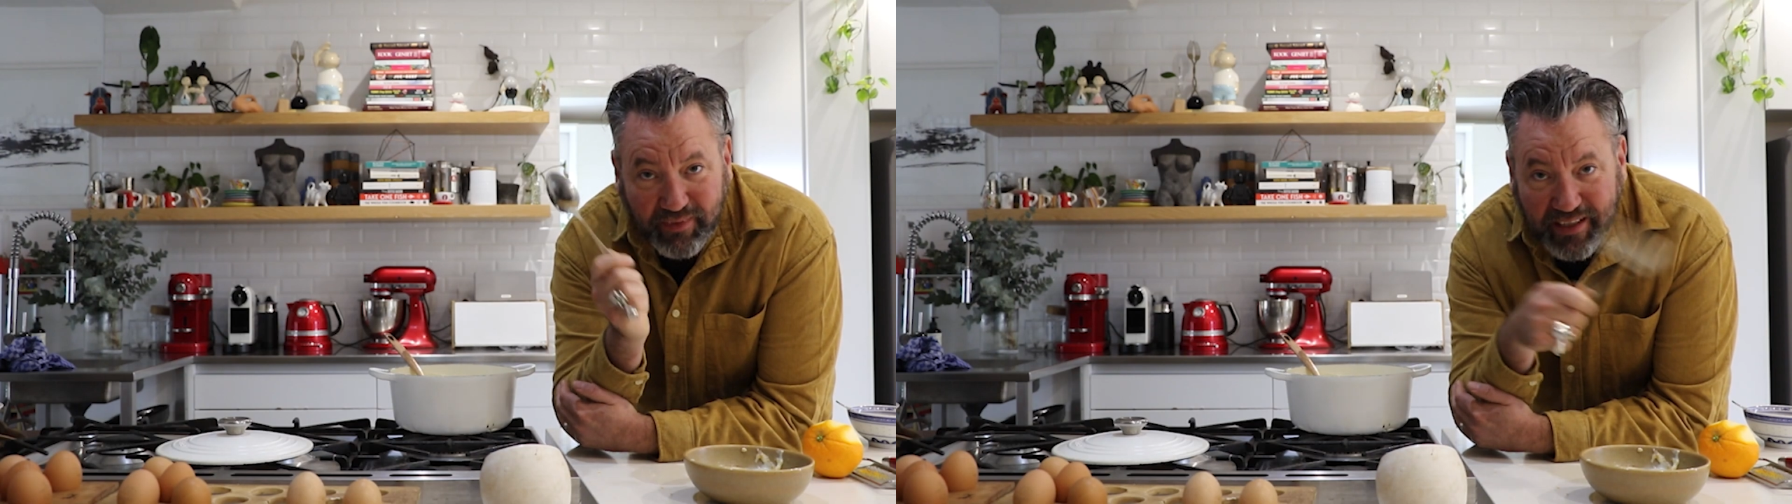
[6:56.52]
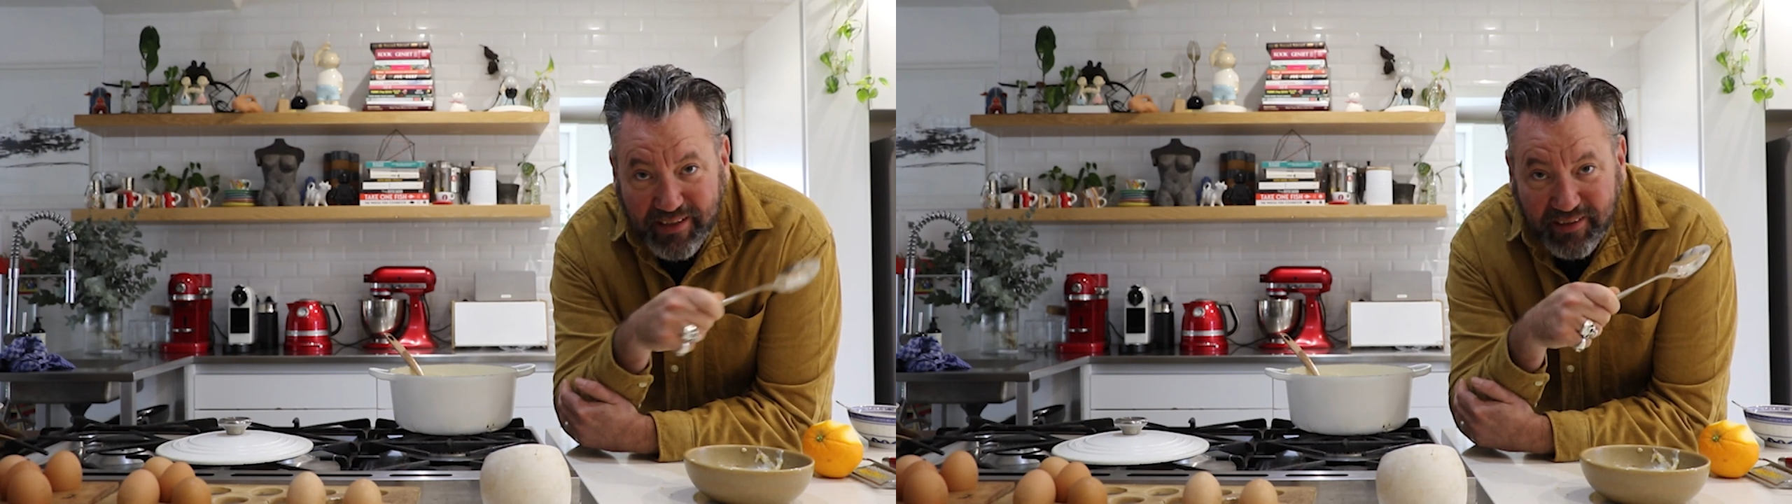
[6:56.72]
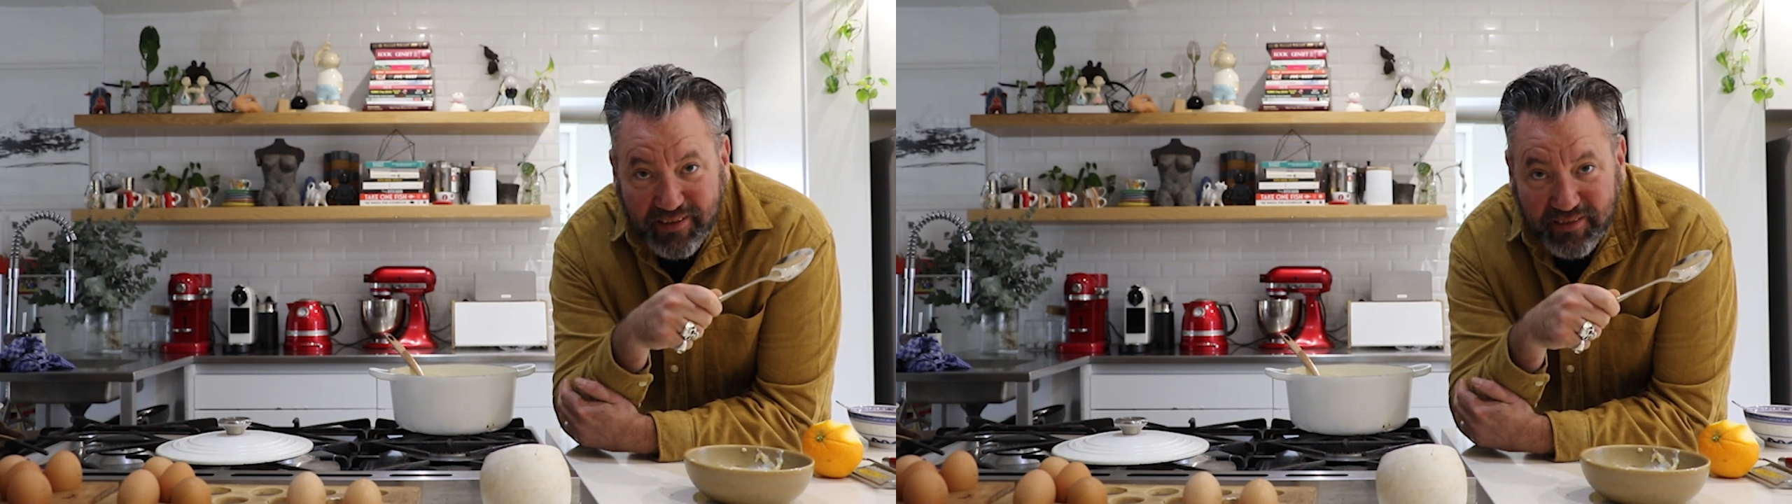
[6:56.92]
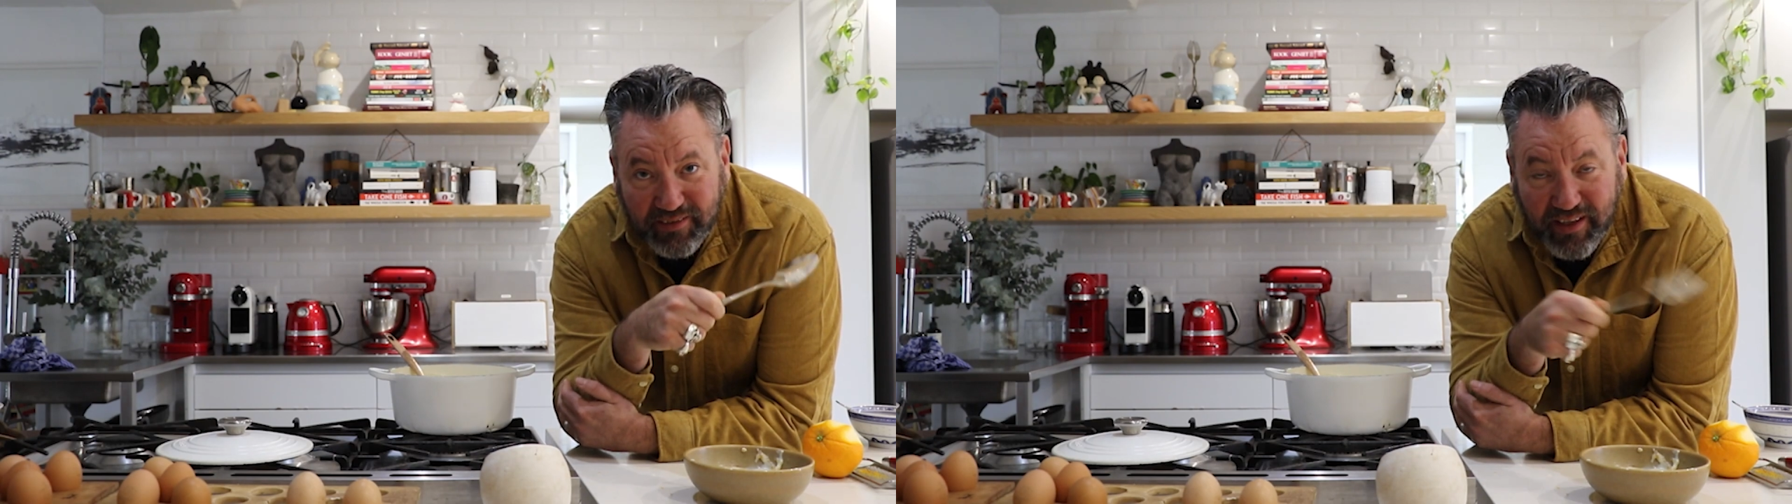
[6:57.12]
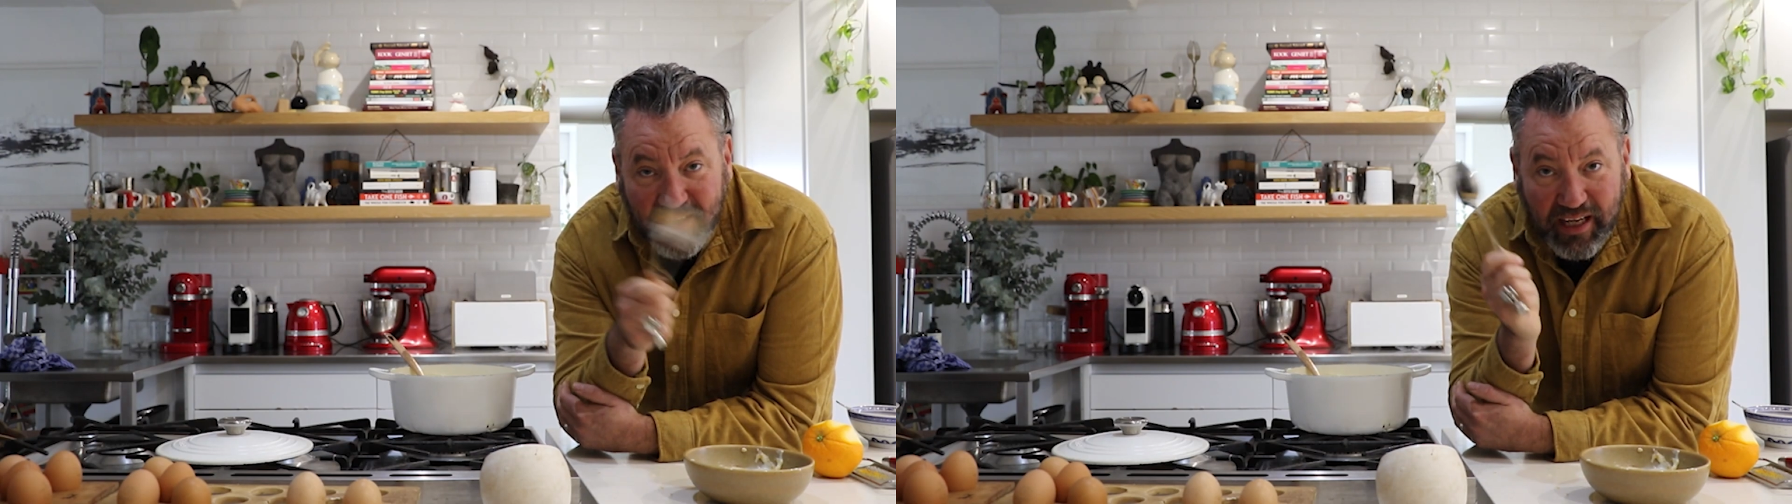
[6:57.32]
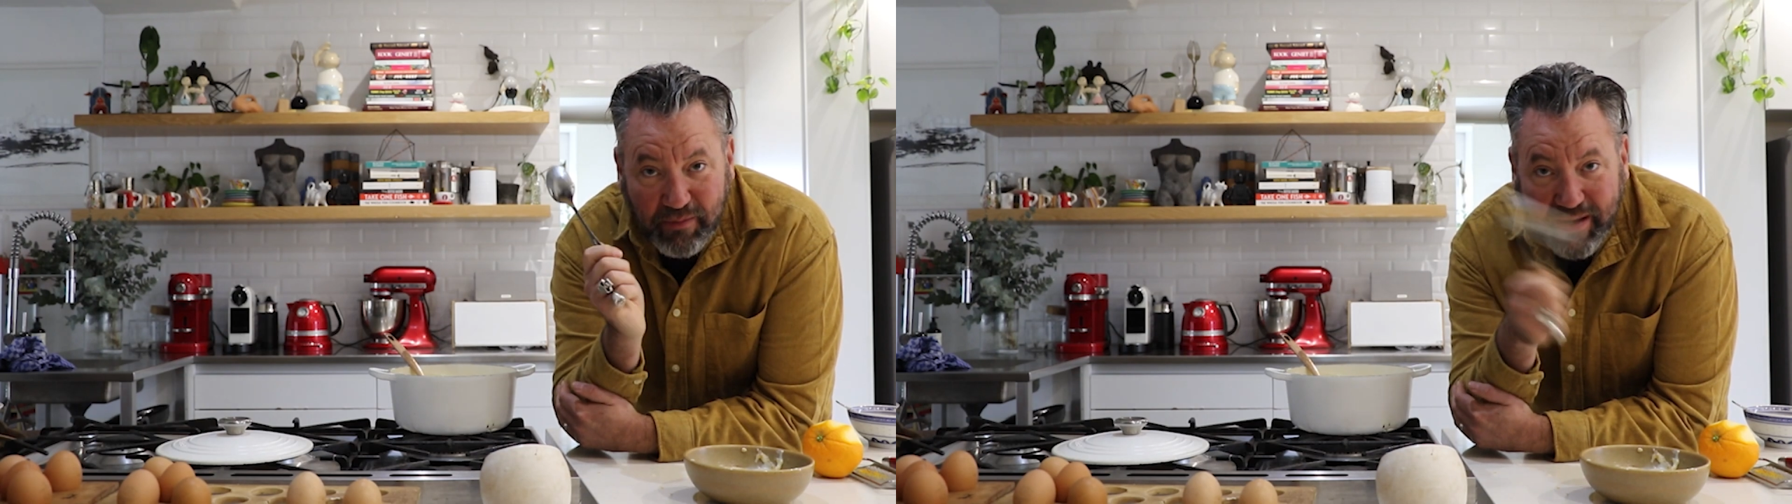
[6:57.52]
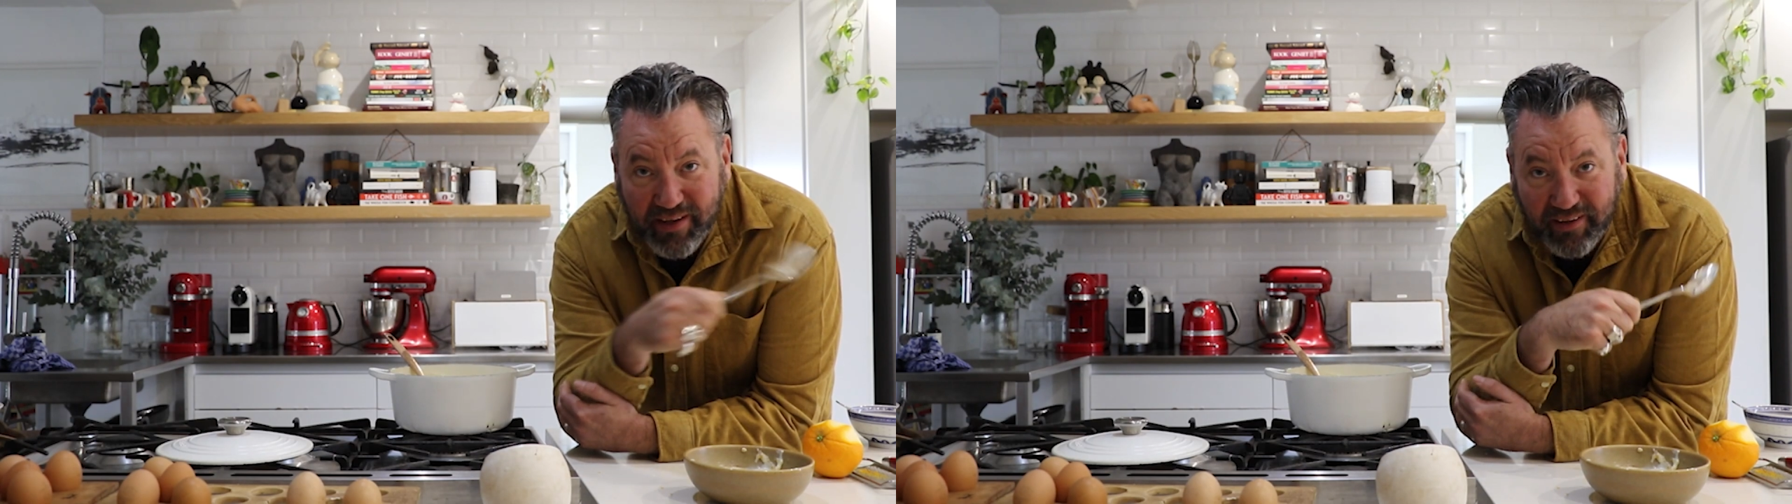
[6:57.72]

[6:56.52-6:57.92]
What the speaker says: eat it, make it